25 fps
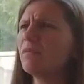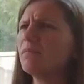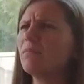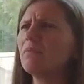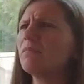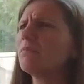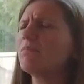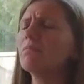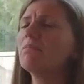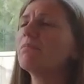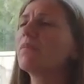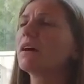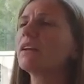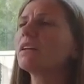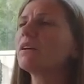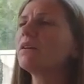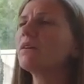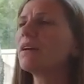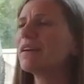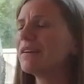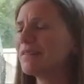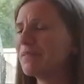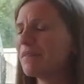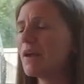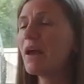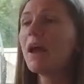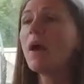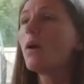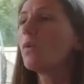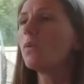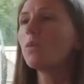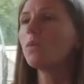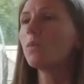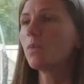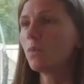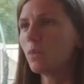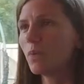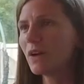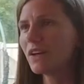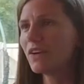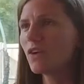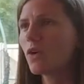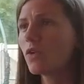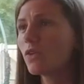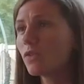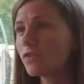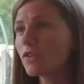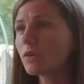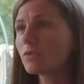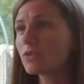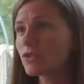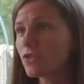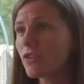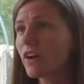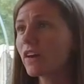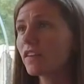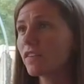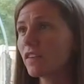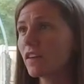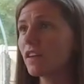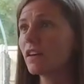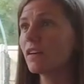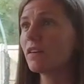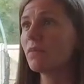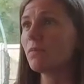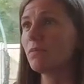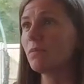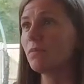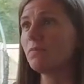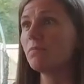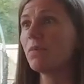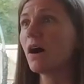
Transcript: money. We're not from Jurassic